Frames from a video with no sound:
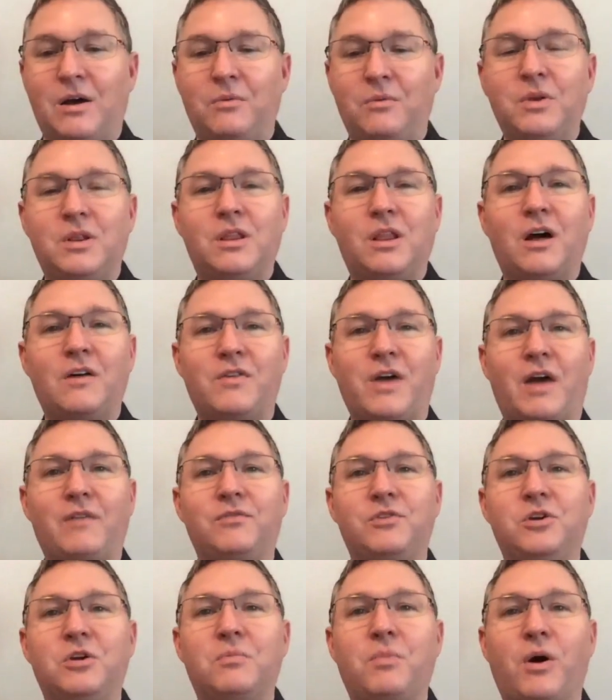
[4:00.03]
We love
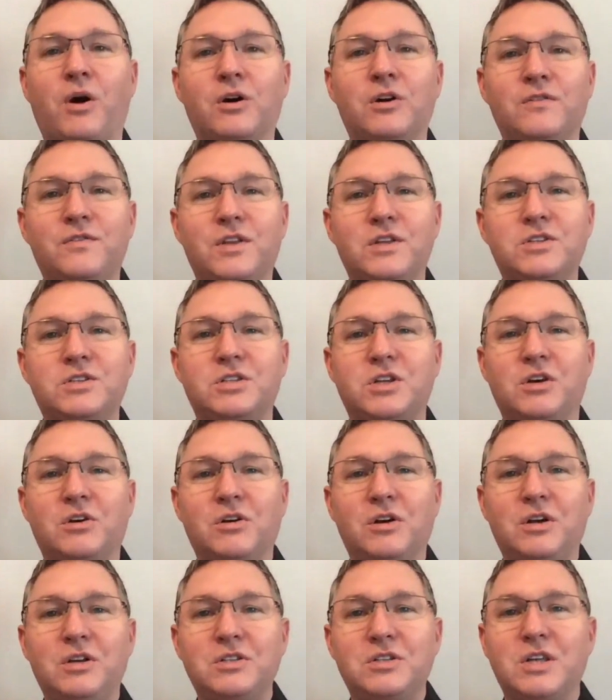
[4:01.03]
having you a part of this
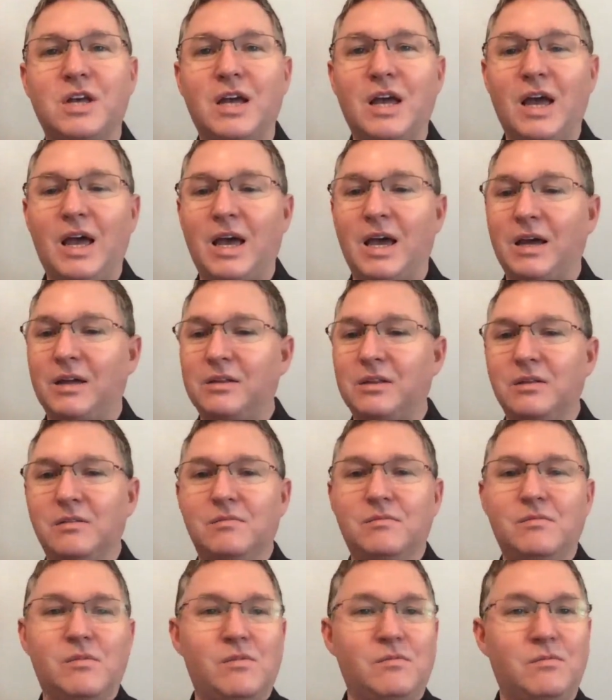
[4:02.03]
series, and
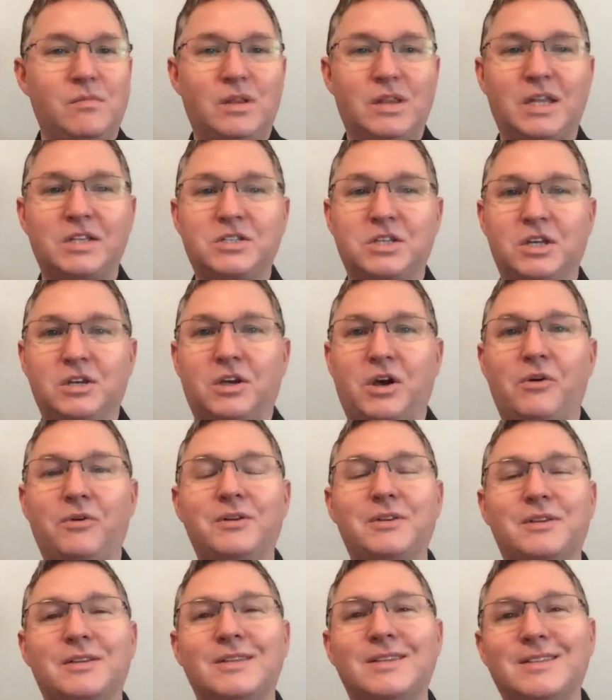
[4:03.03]
let's get going.